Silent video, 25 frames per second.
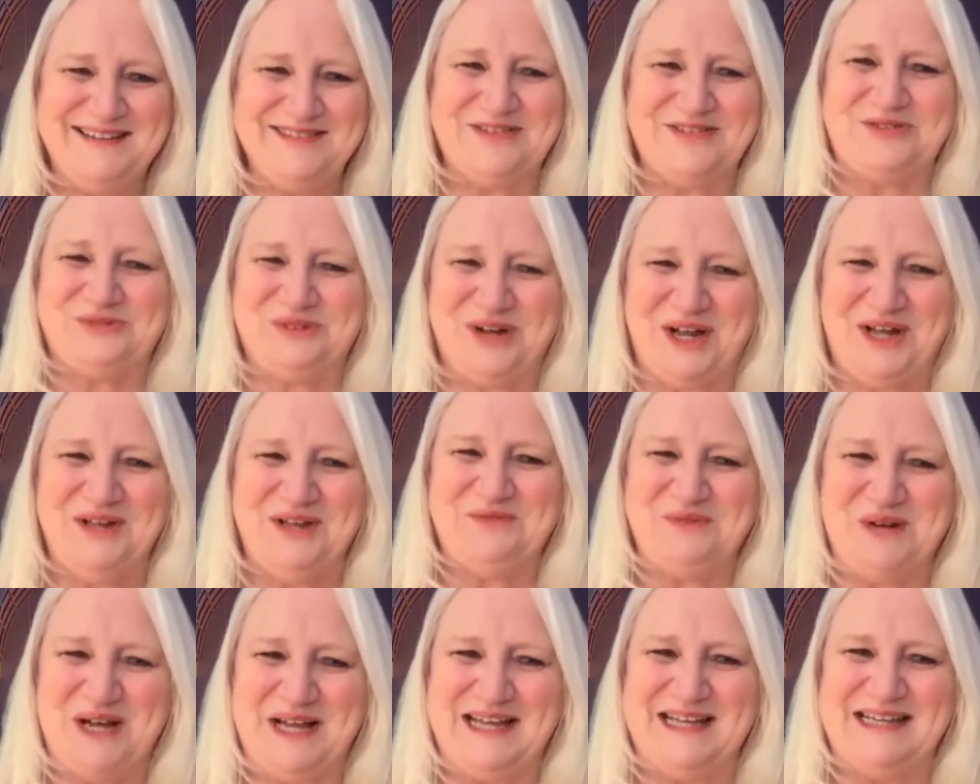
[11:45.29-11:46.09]
The right
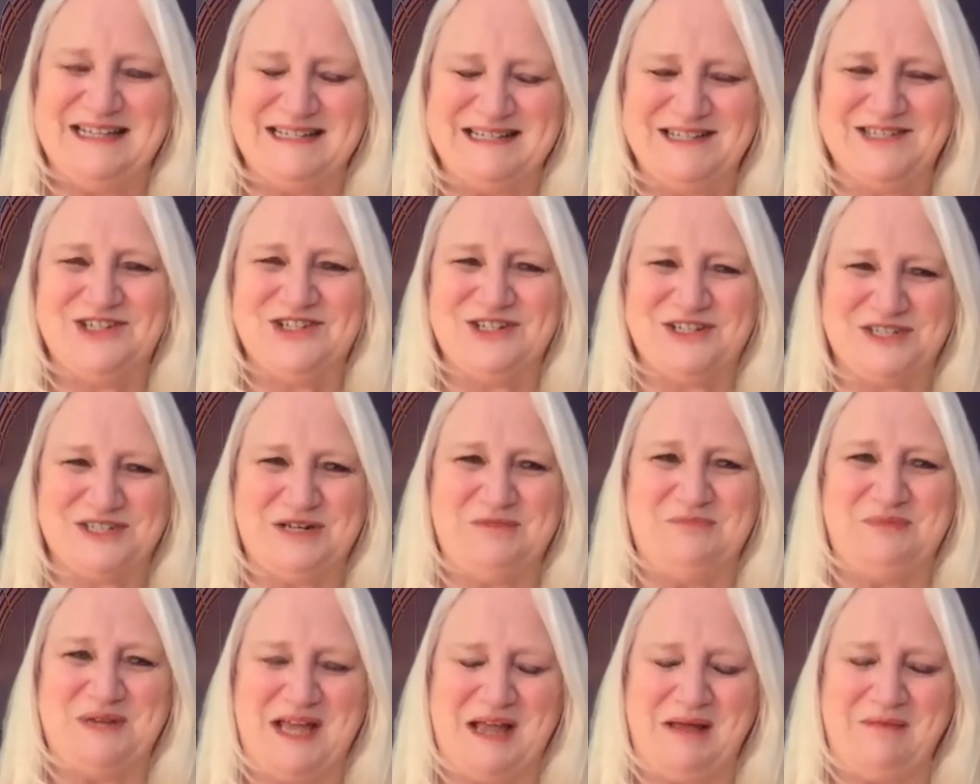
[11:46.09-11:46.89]
way is just to
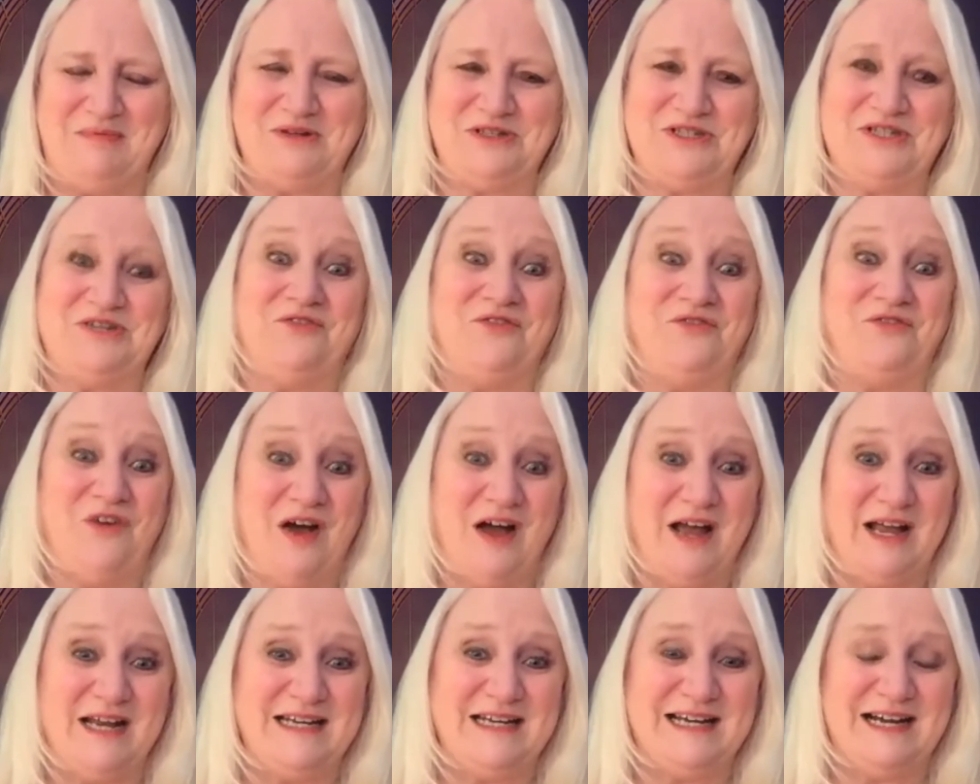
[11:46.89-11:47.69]
be able to
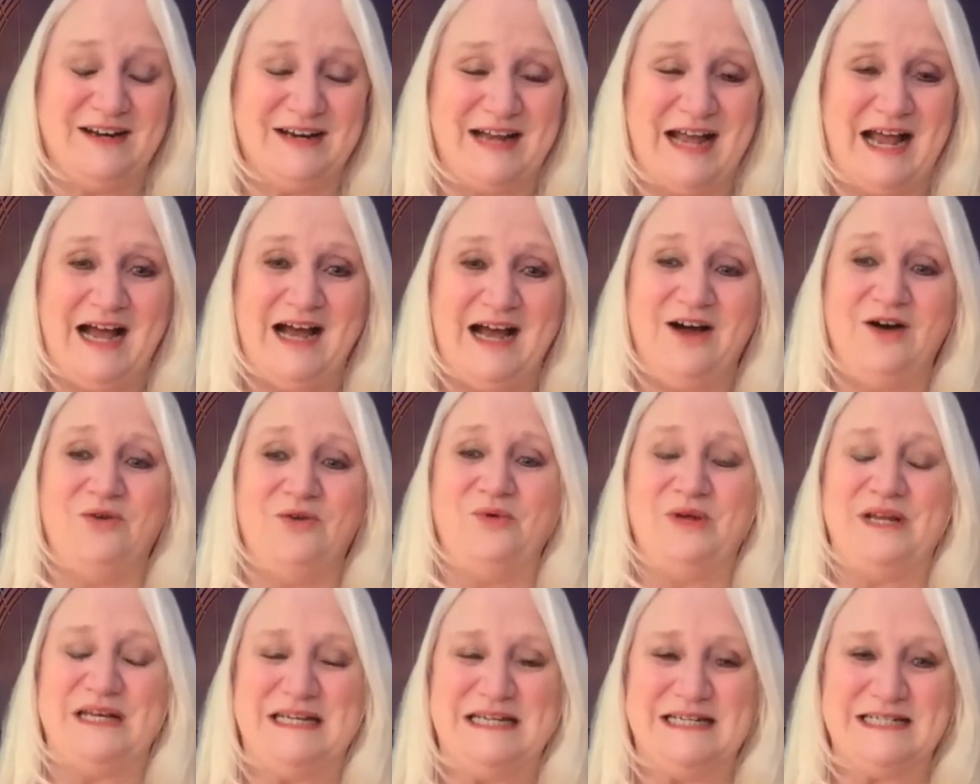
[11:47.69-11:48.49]
find out how
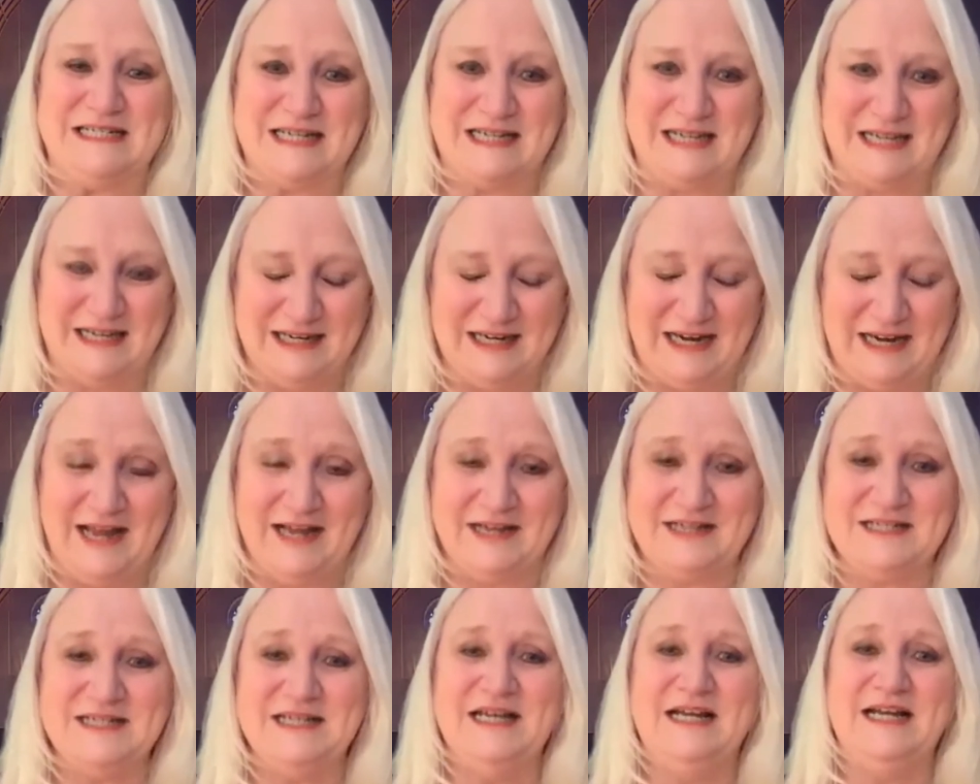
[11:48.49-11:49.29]
we need to
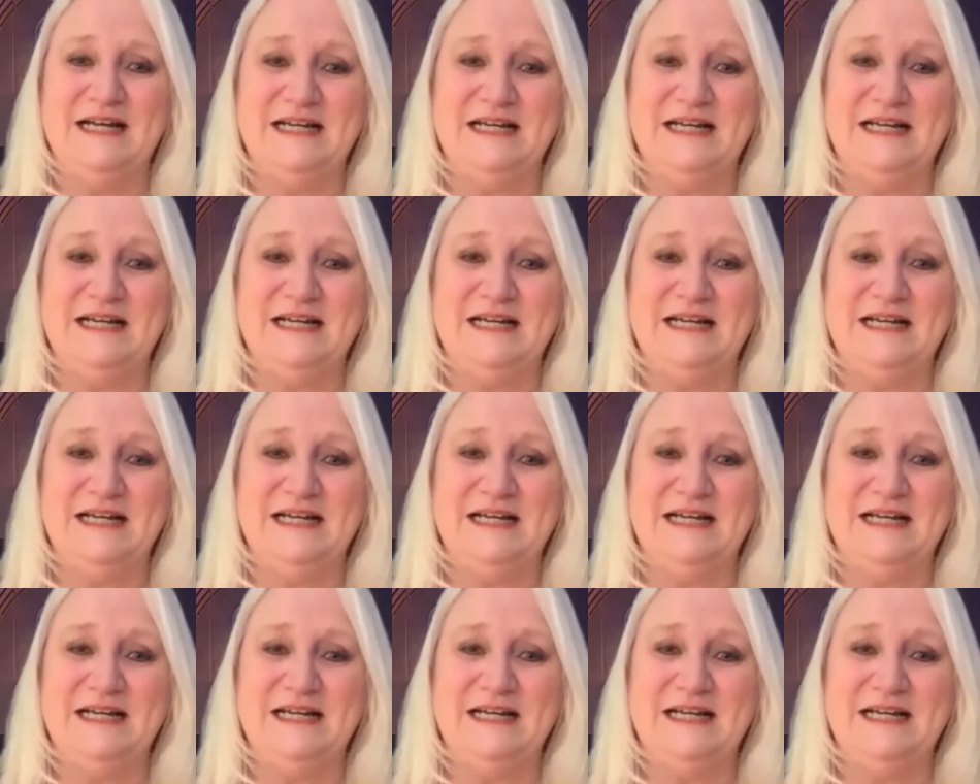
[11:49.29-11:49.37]
connect